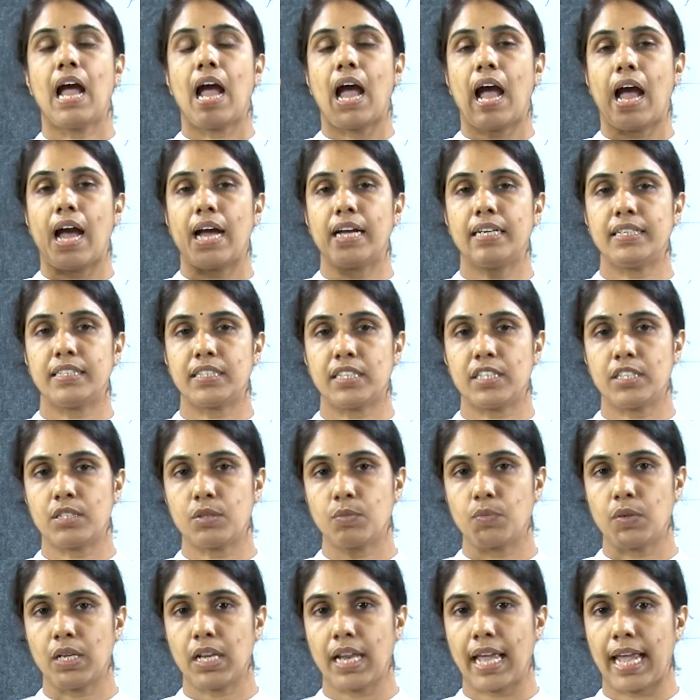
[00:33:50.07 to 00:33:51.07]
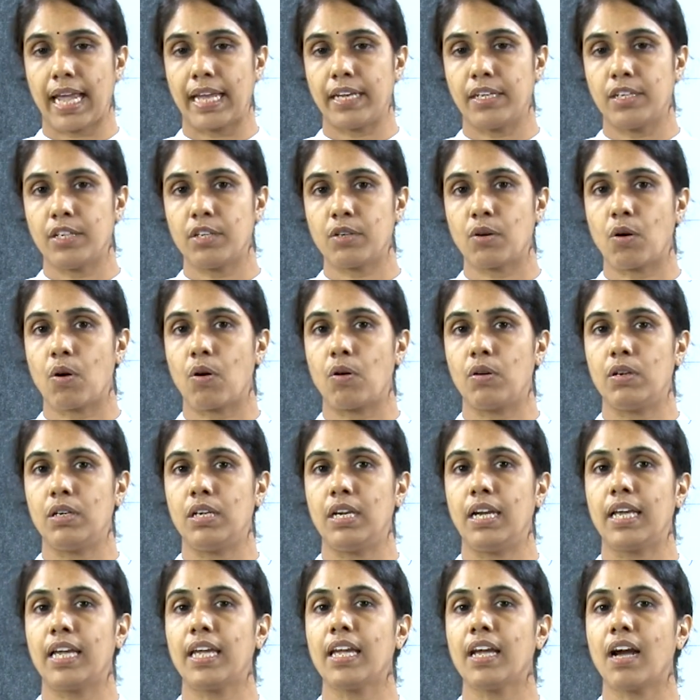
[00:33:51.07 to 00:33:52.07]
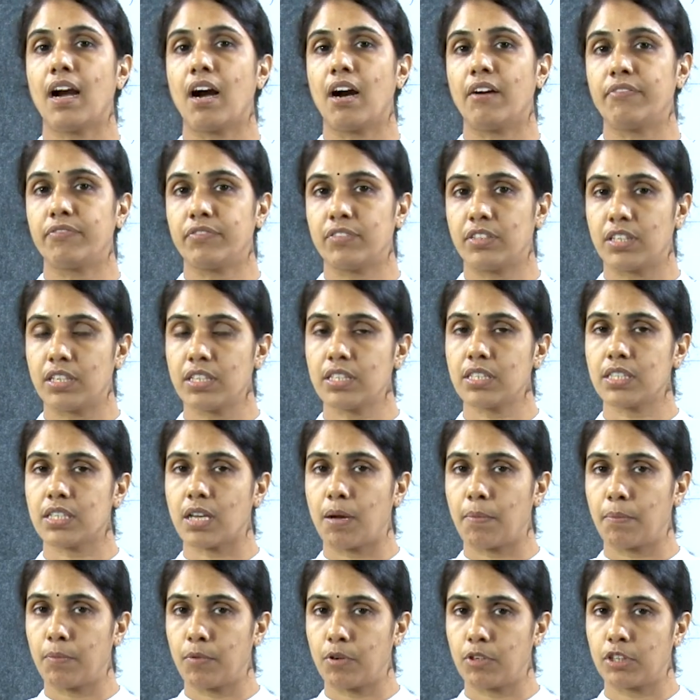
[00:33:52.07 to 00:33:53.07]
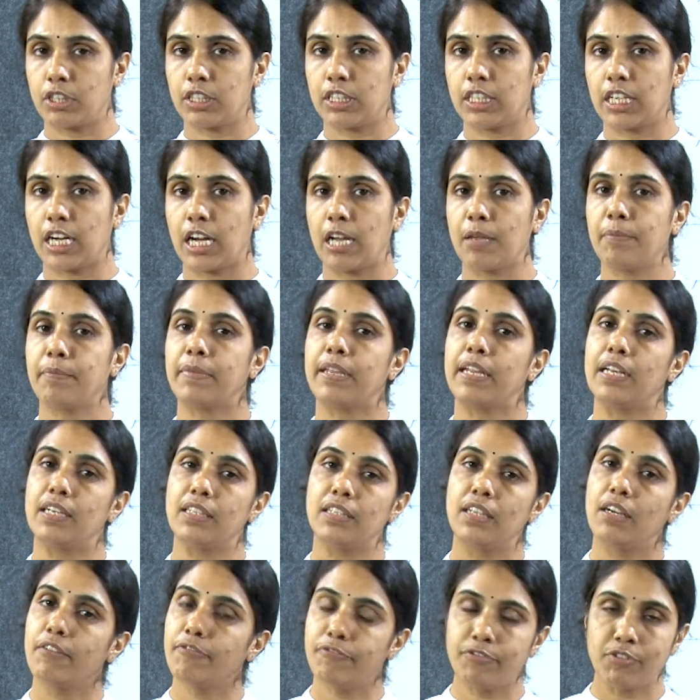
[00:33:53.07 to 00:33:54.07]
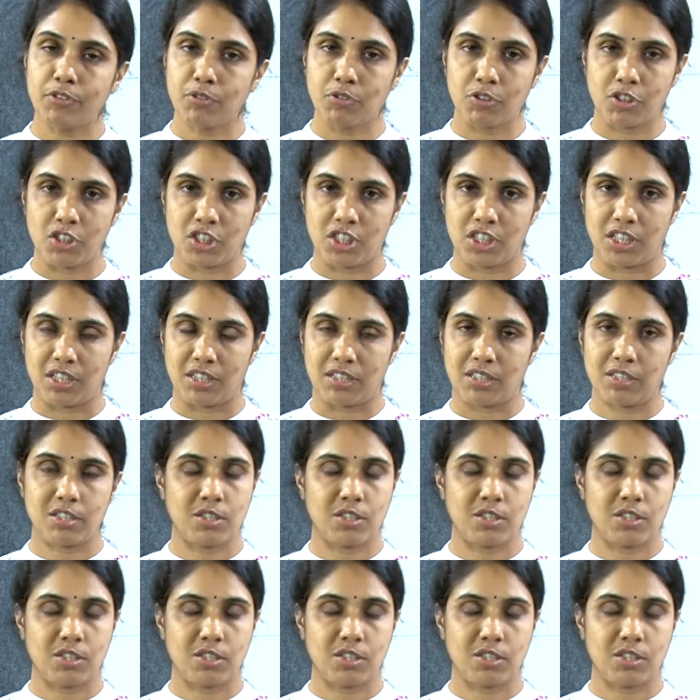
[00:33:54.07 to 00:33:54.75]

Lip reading: and it will end only after some more time in the future.